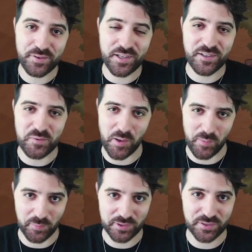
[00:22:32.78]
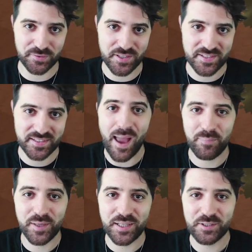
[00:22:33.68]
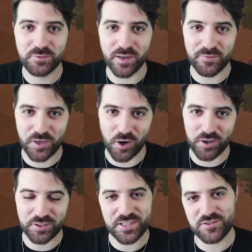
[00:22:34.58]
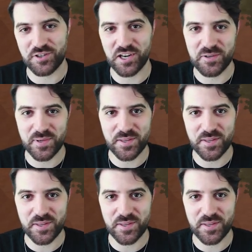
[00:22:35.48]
here at One More Multiverse. Happy to have gone on this journey with